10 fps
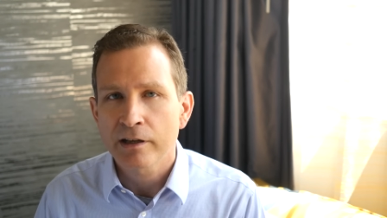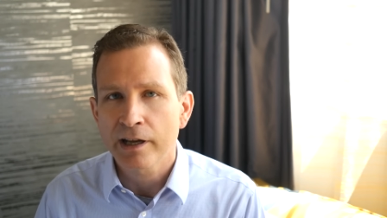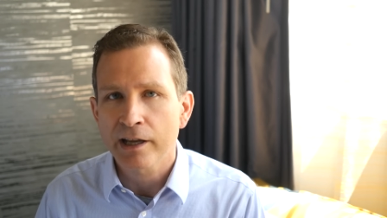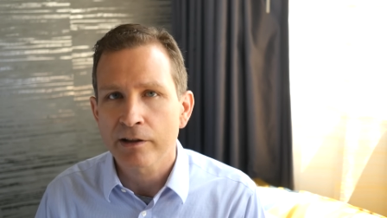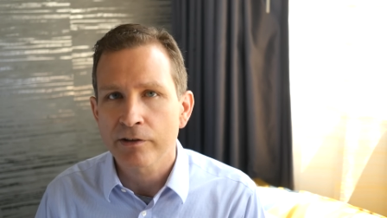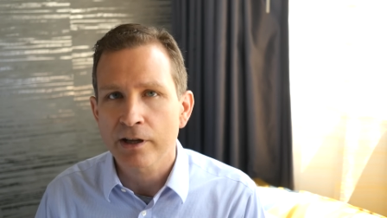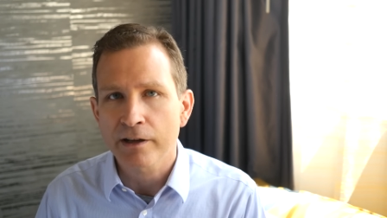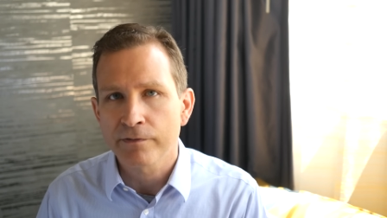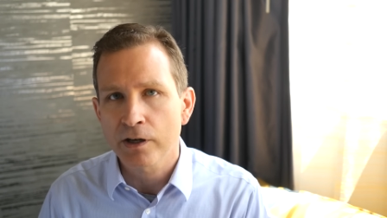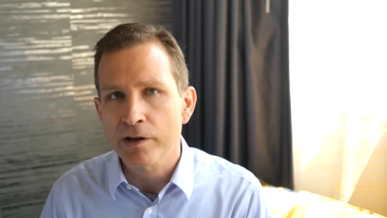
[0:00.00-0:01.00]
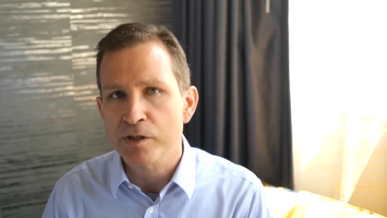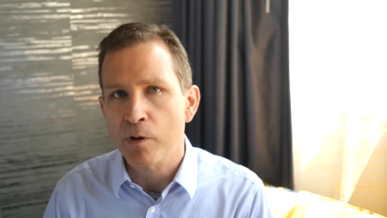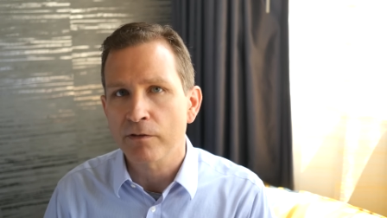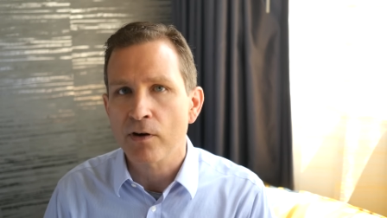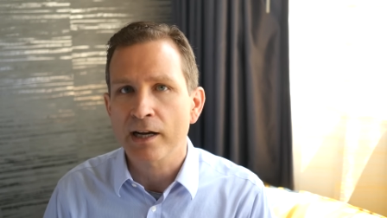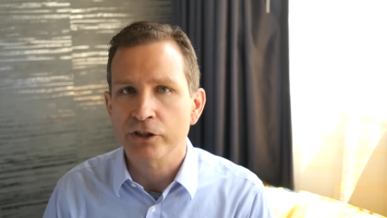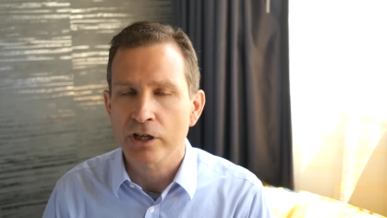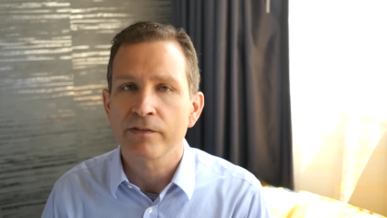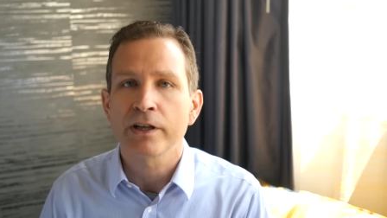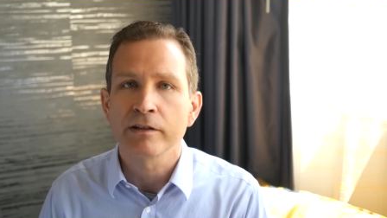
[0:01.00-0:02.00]
And a very small
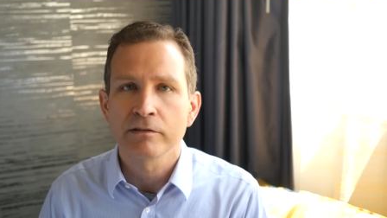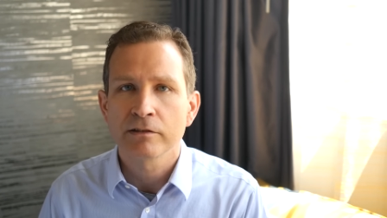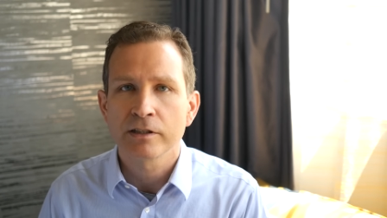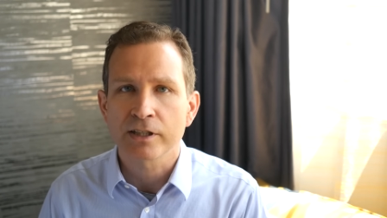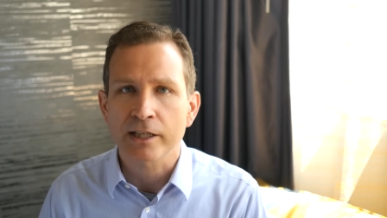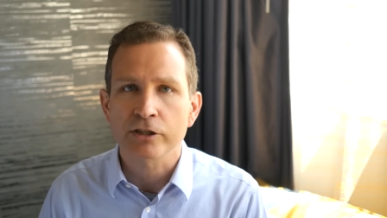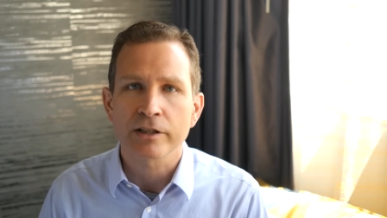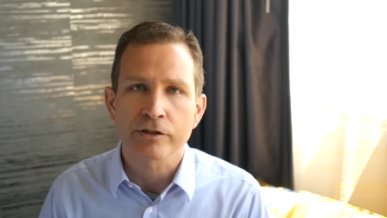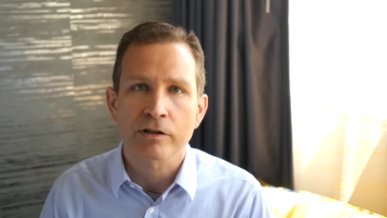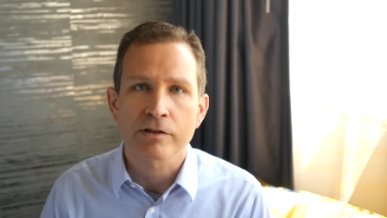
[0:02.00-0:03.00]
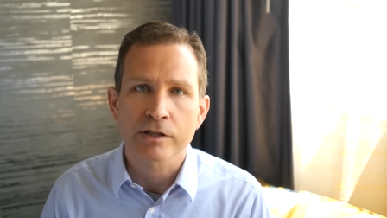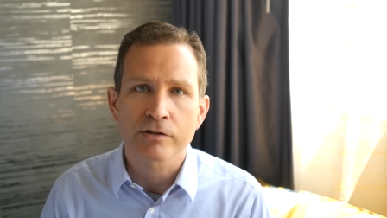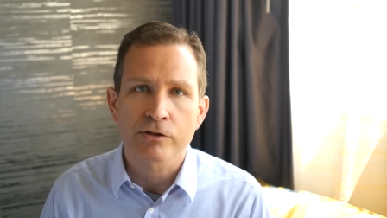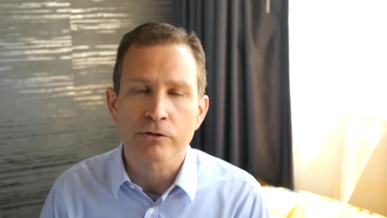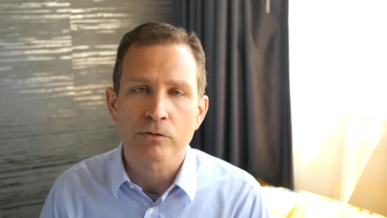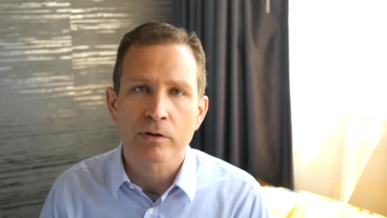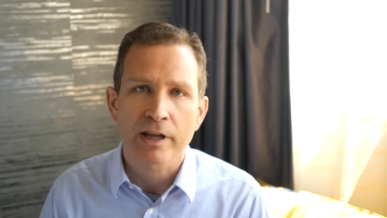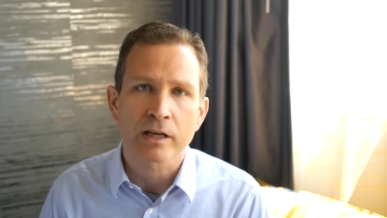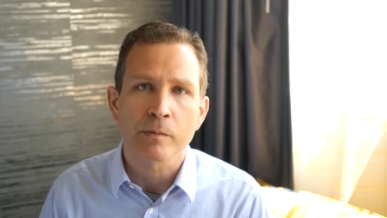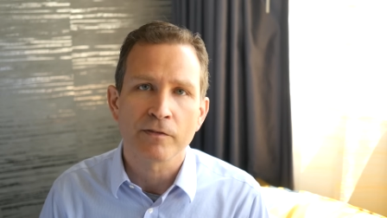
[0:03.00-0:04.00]
fraction of it is actually turned into
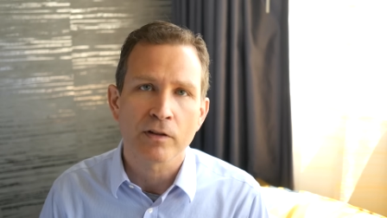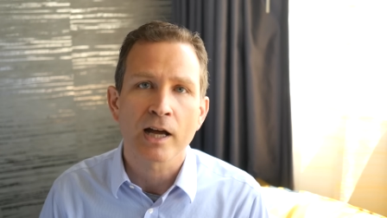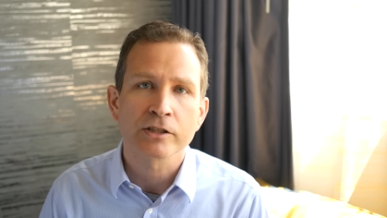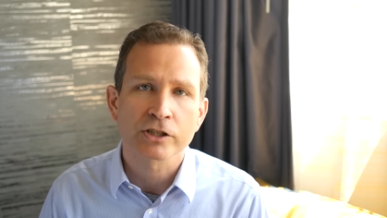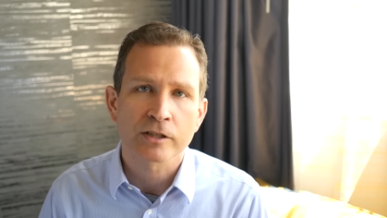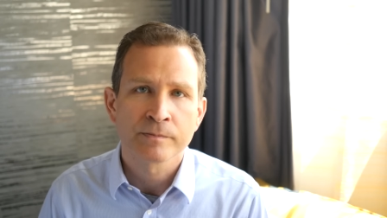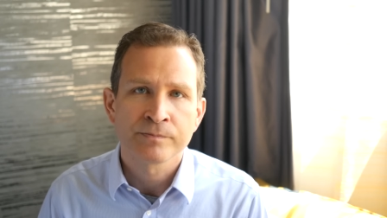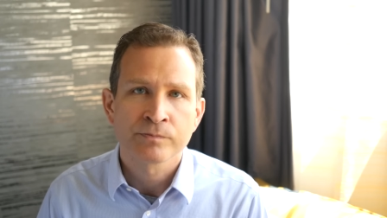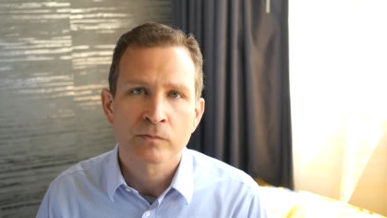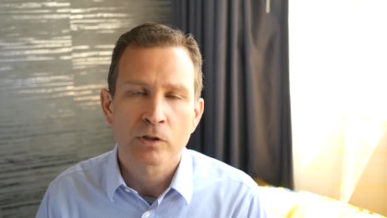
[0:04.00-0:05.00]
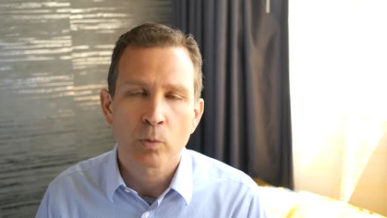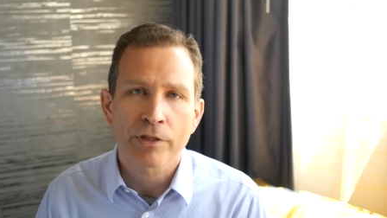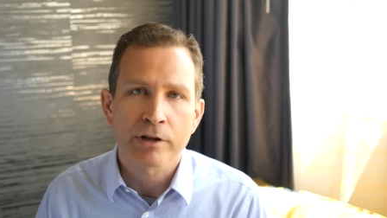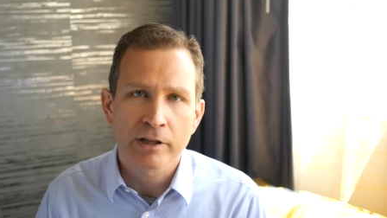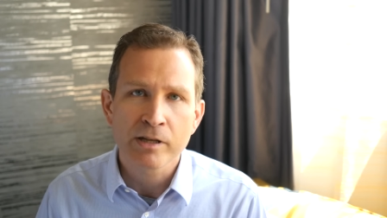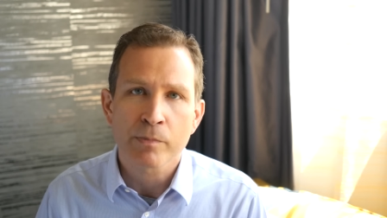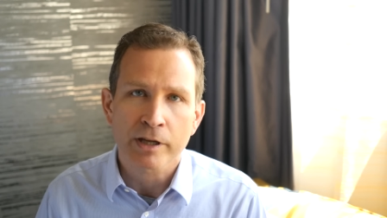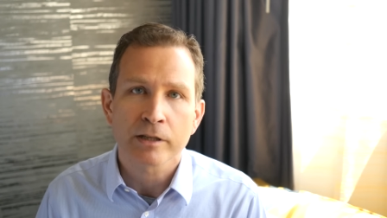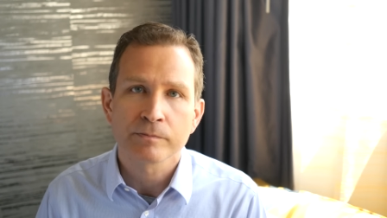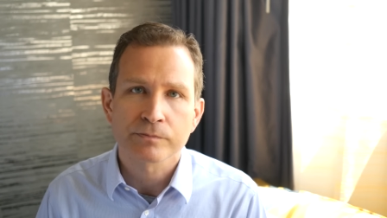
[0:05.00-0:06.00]
animal flesh. With clean
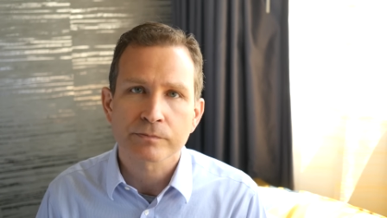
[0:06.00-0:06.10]
meat,